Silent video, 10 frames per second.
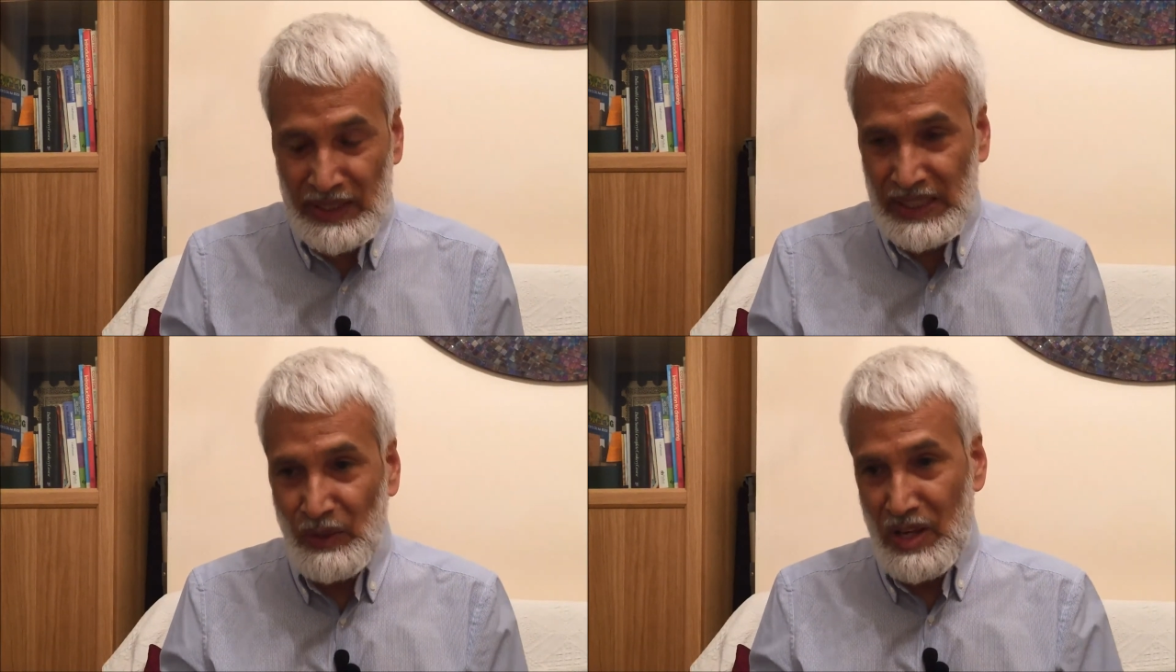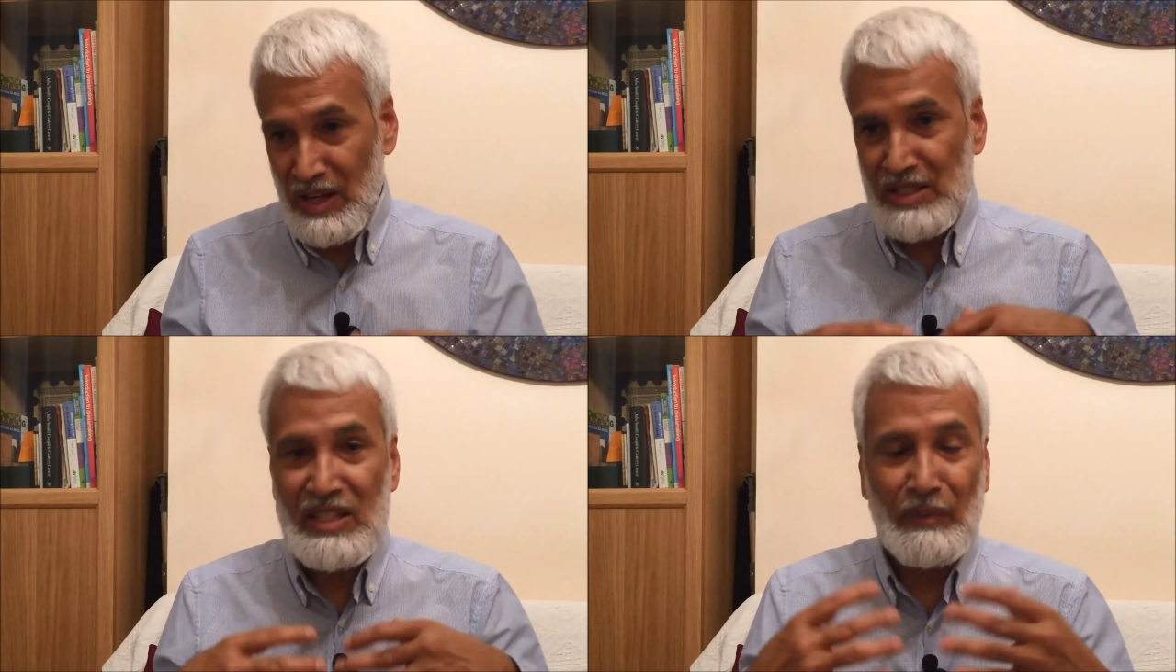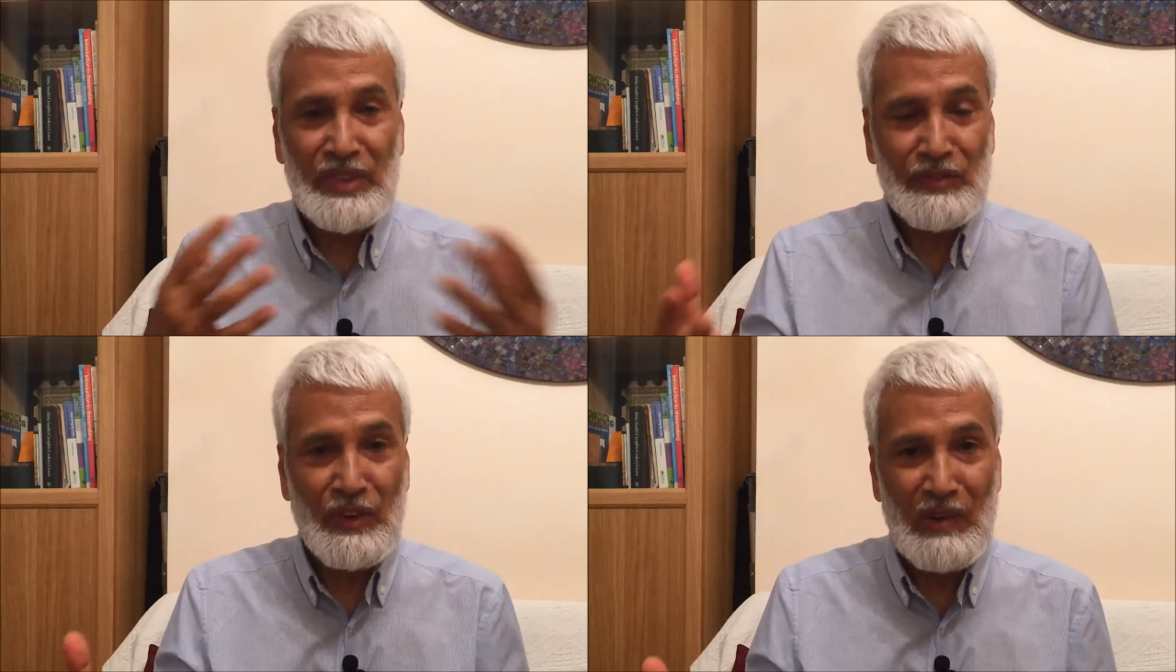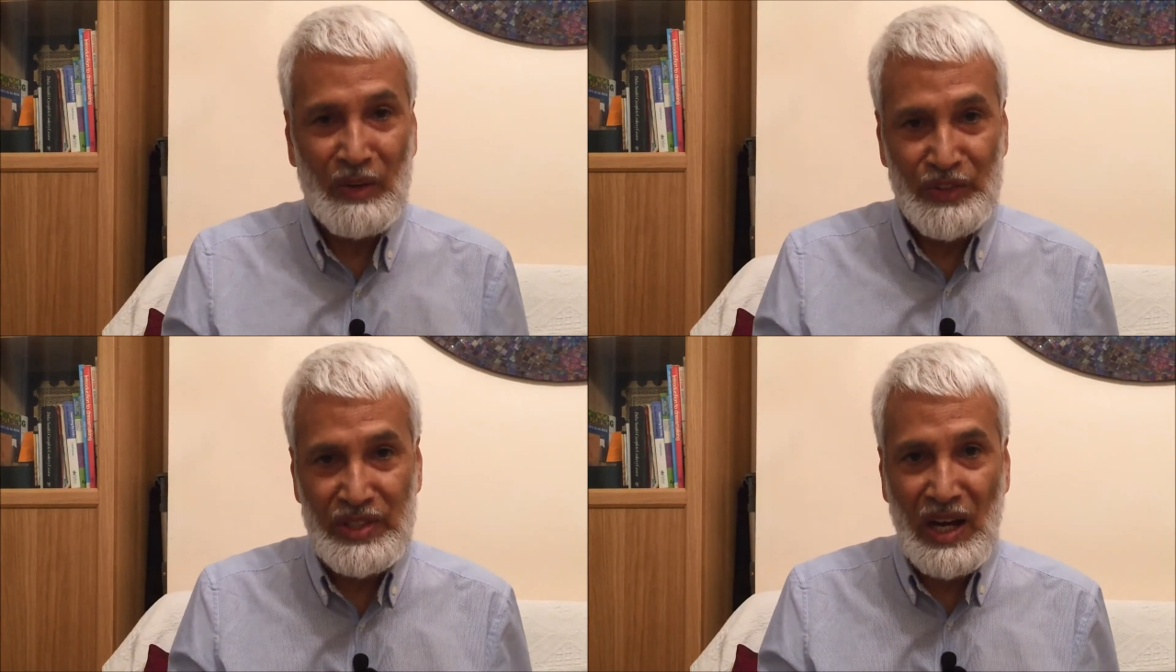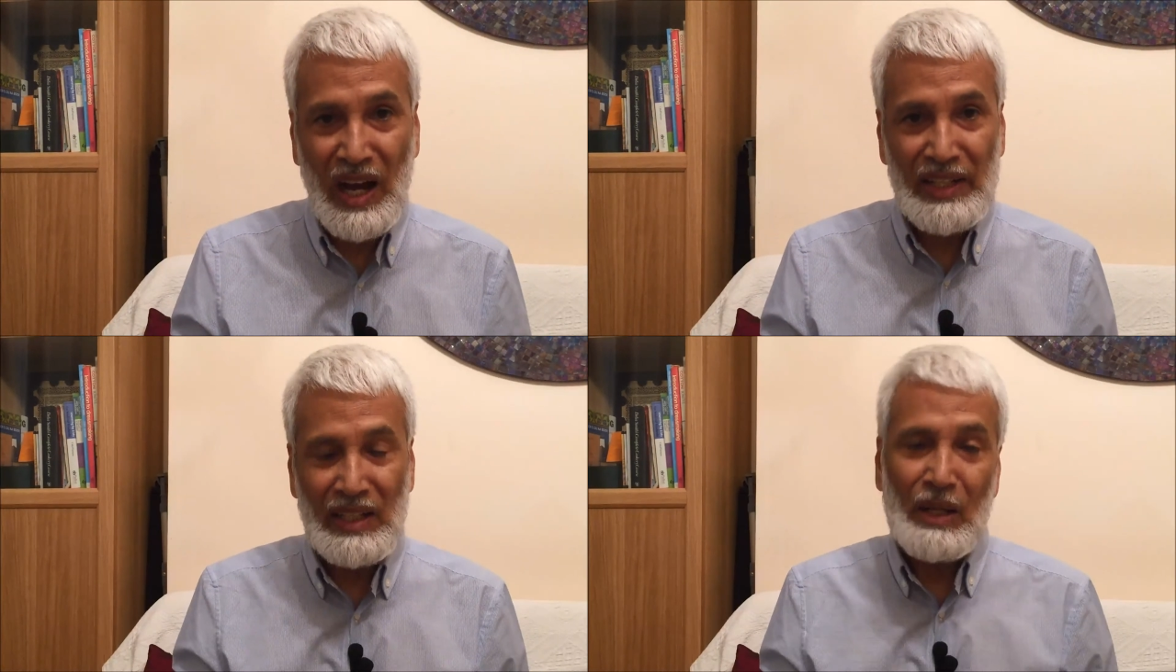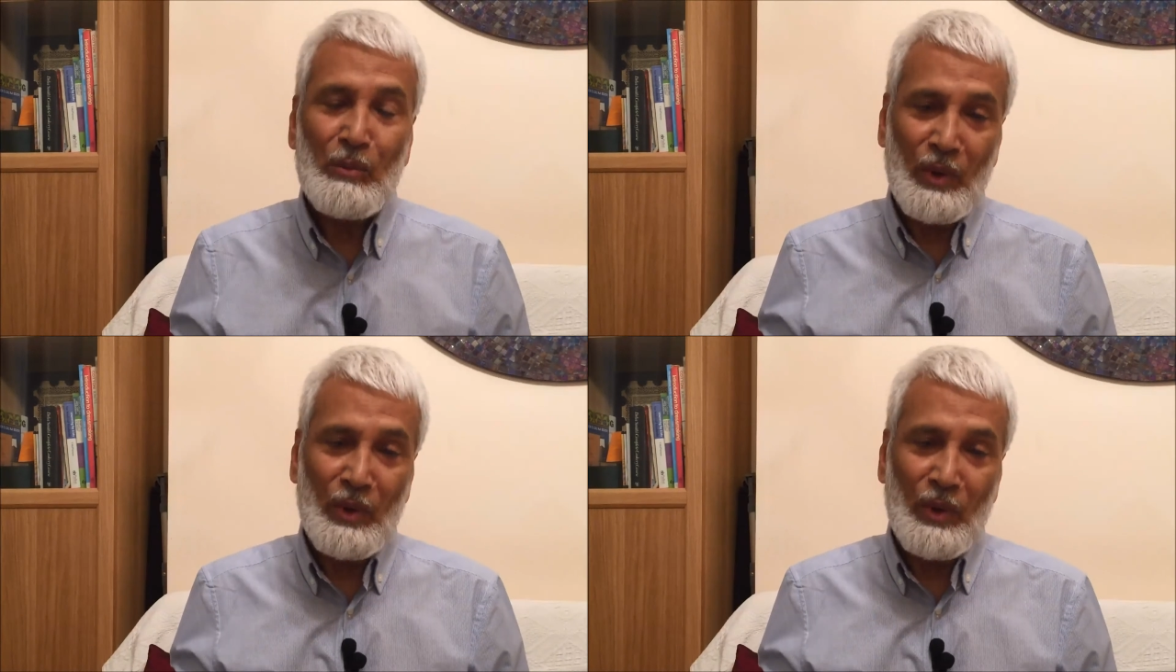They will learn something from outside,